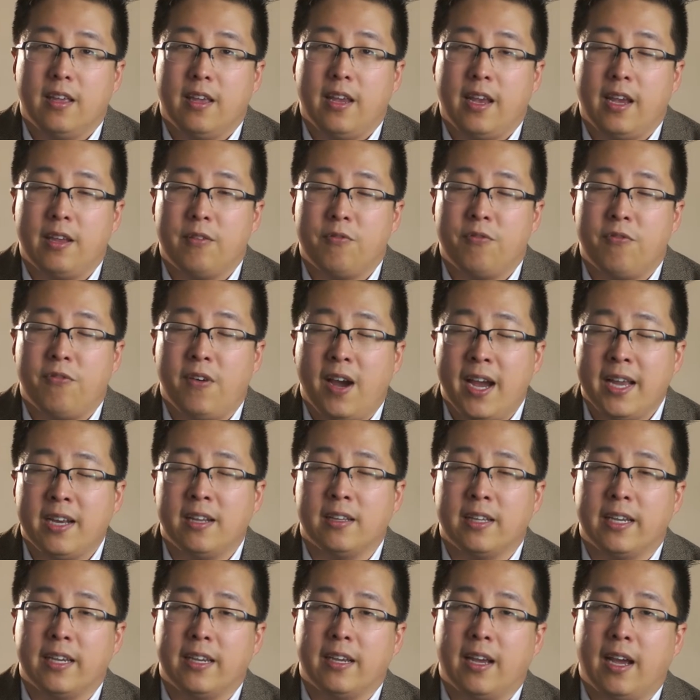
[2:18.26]
And
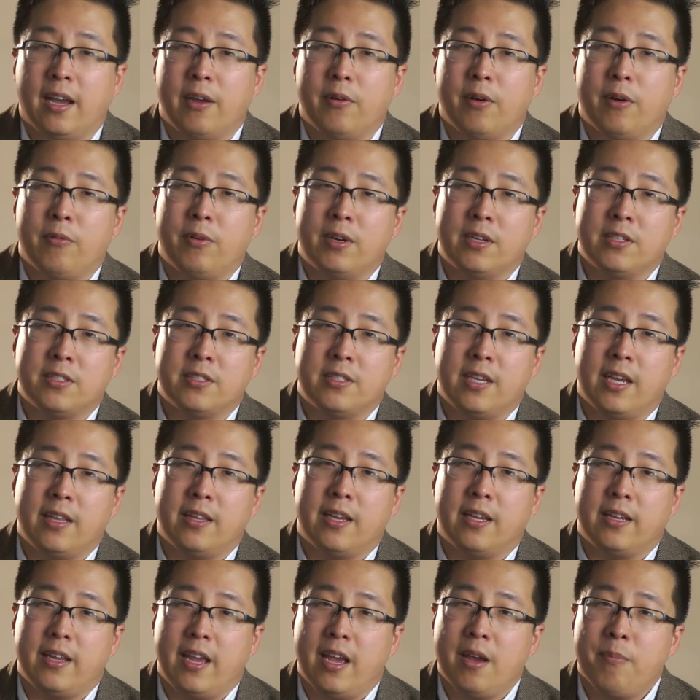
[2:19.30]
finally, I, I want to say
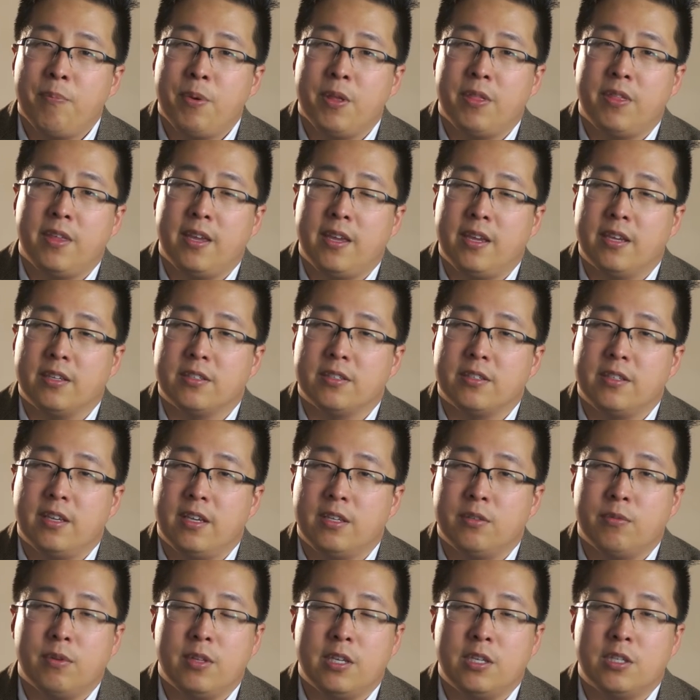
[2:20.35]
that empathy is,
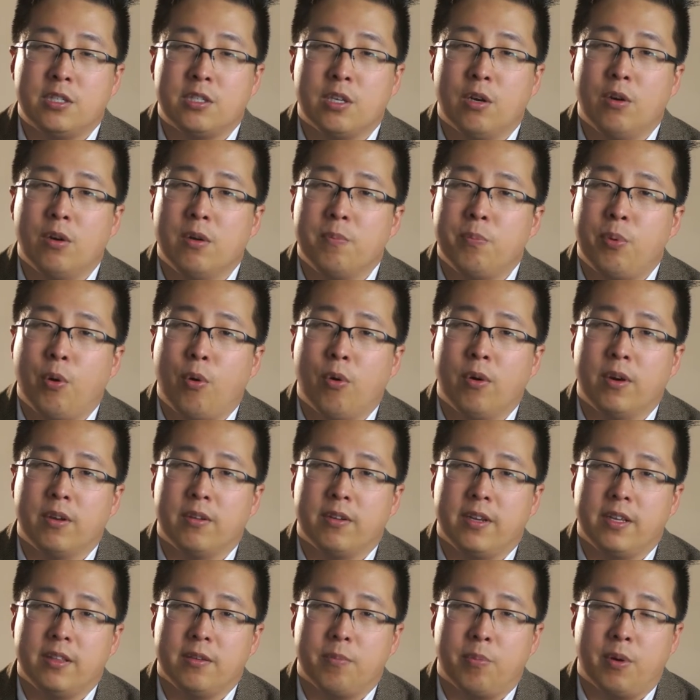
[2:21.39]
is really so
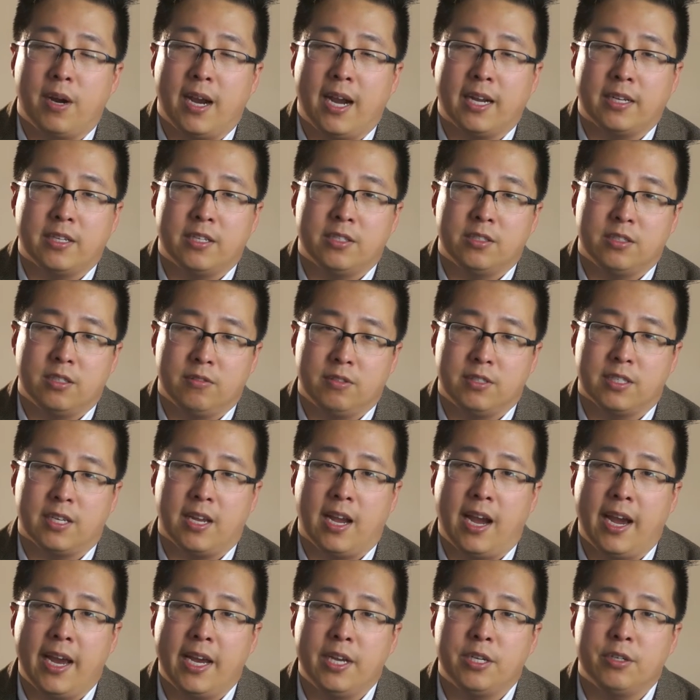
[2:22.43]
important in the practice of
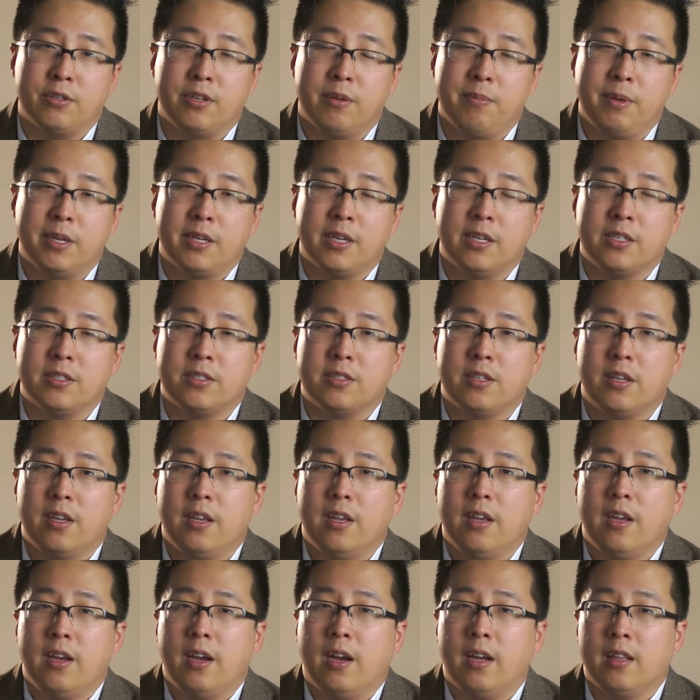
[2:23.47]
psychiatry because
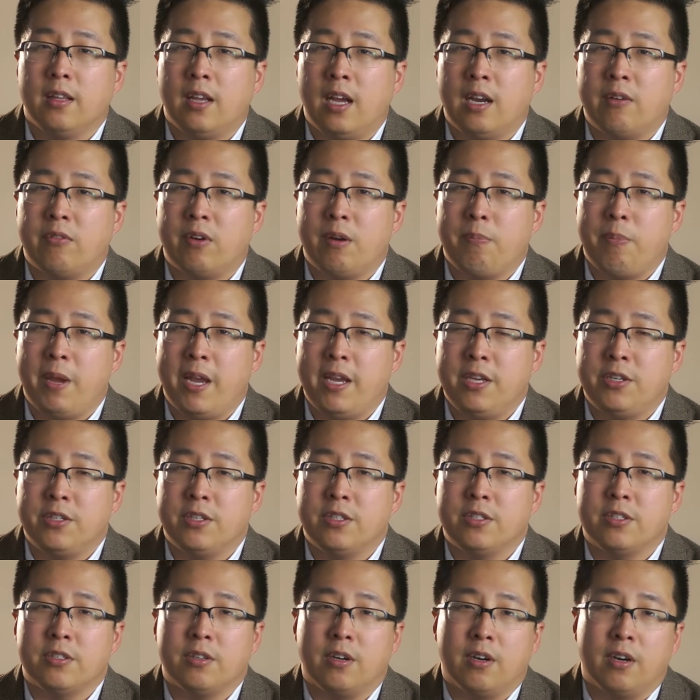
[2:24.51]
a lot of our
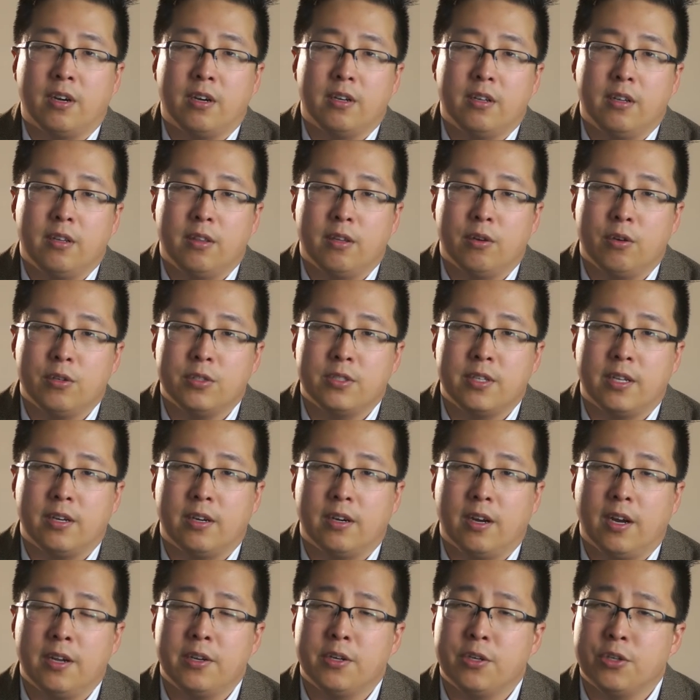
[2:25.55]
patients are those that are
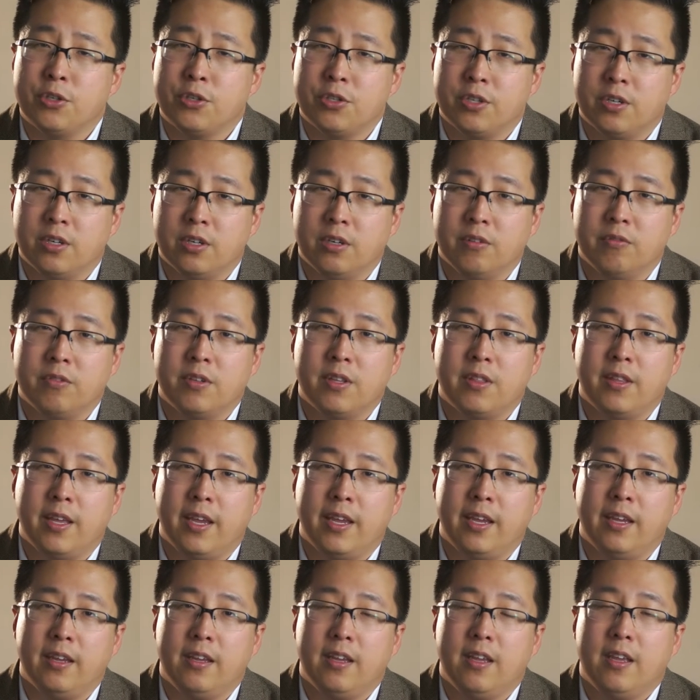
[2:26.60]
underserved.
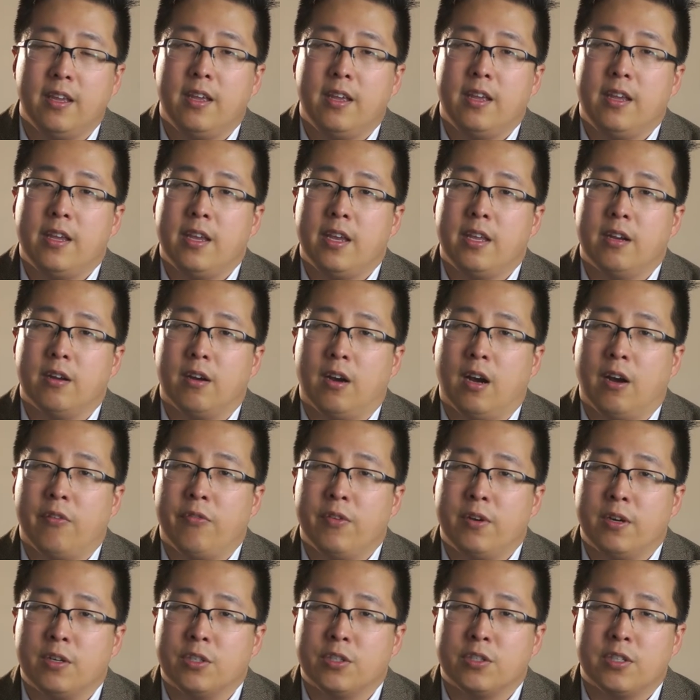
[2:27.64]
They you know,
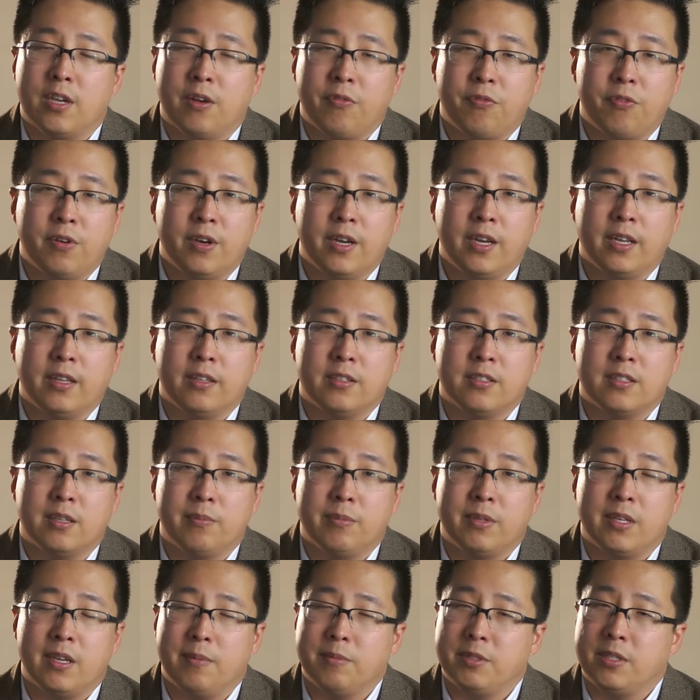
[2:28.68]
often are suffering,
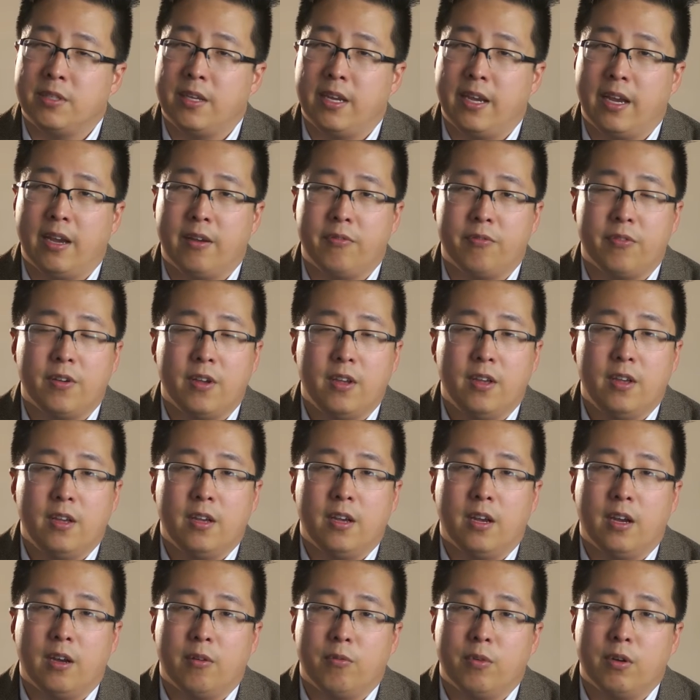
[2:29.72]
sometimes they have
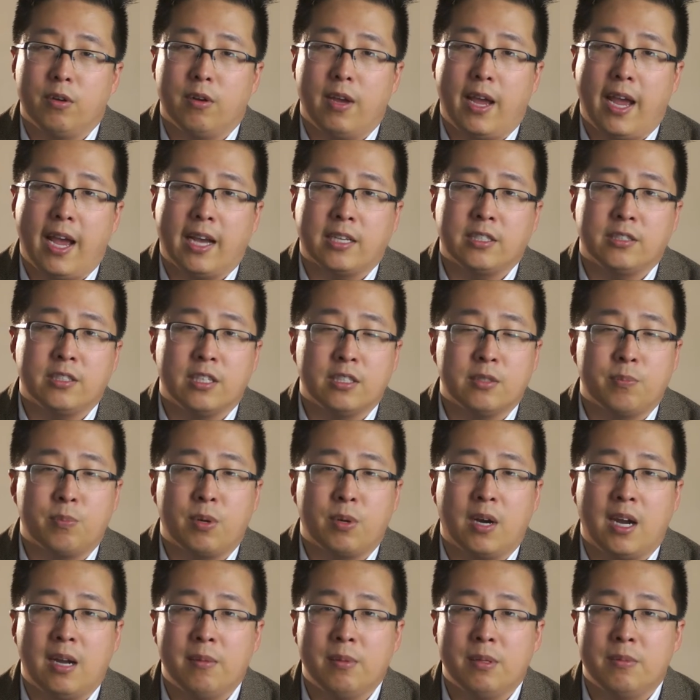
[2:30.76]
uh, real access
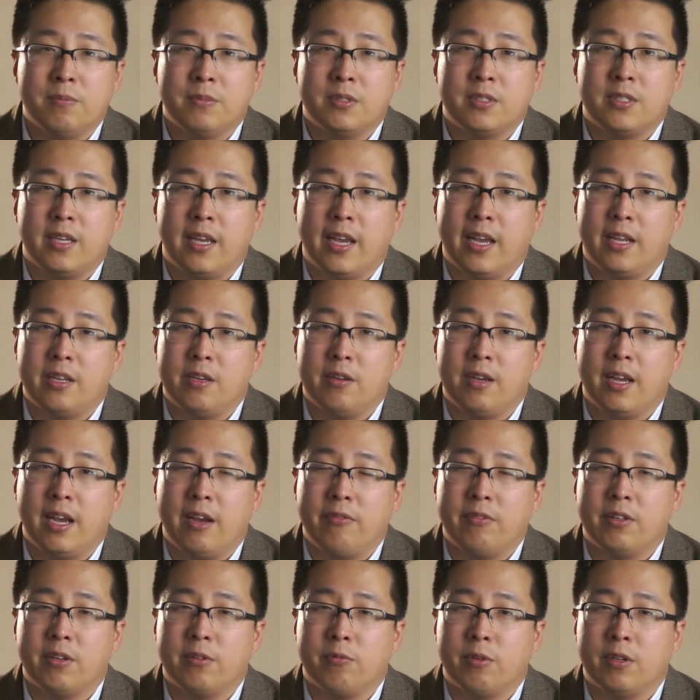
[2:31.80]
problems, and you
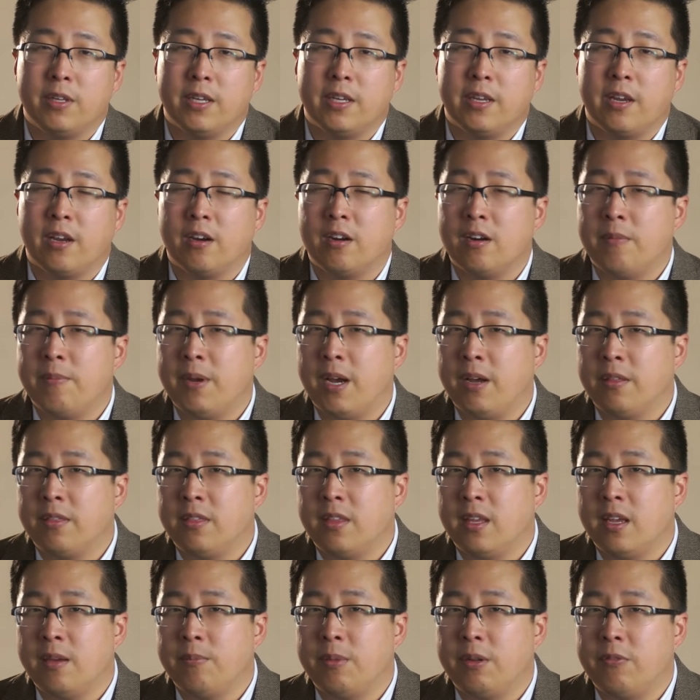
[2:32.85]
have to really care about
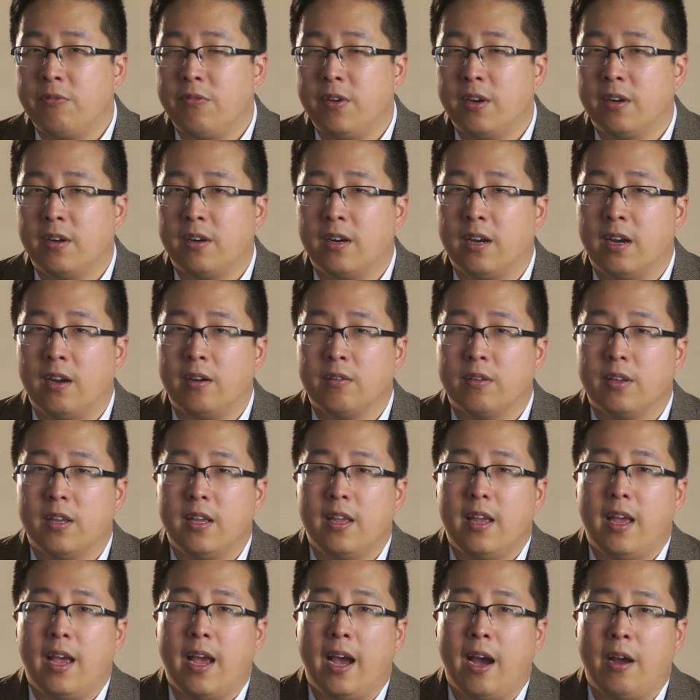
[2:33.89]
them and figure out
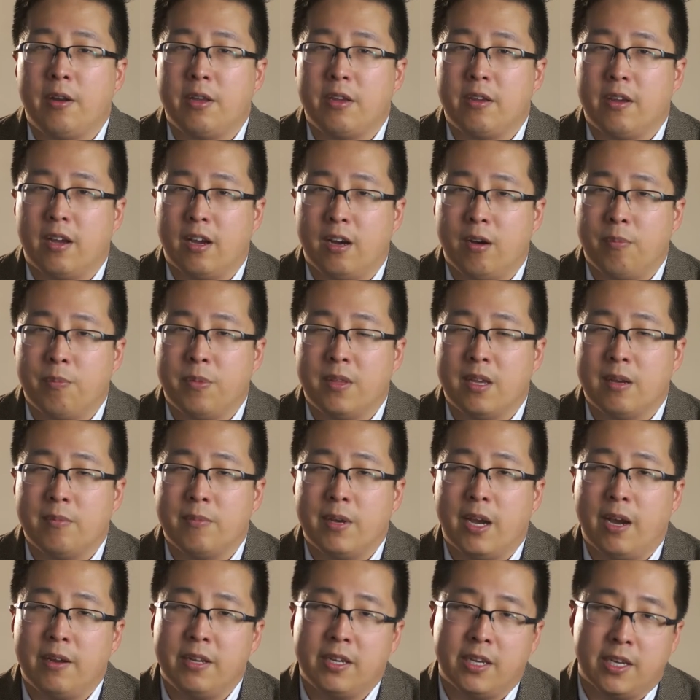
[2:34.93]
how do you help them,
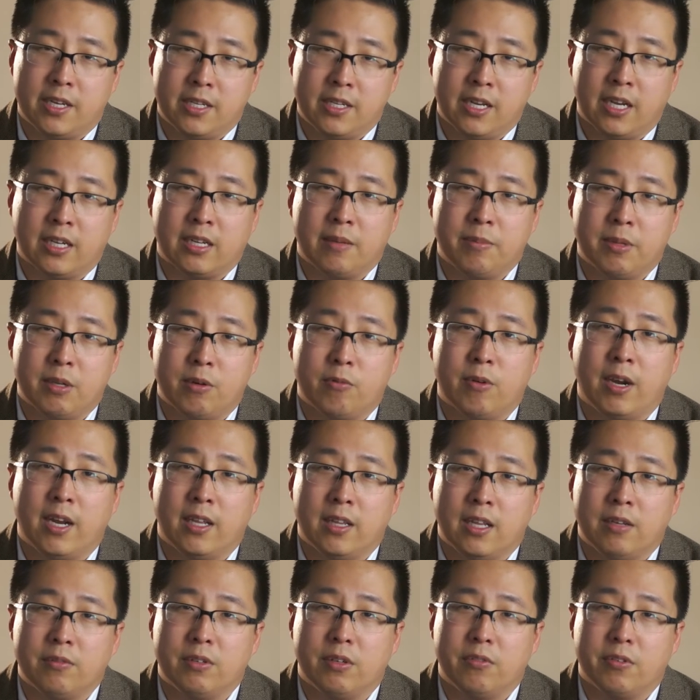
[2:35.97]
how do you connect them to the right
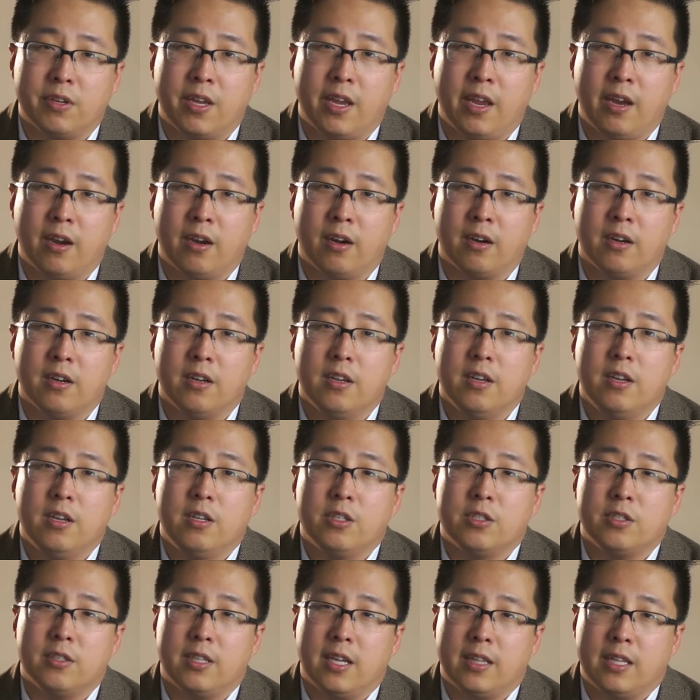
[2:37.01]
level of care
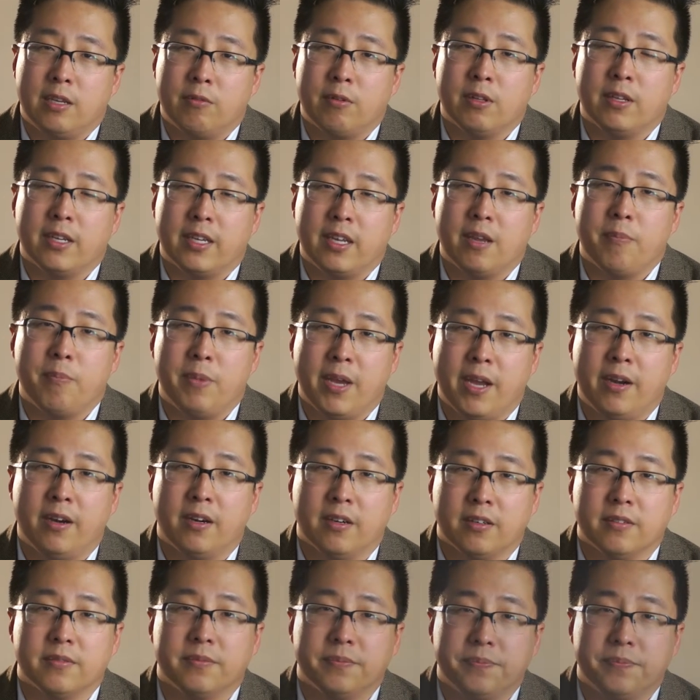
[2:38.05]
so that they really get better.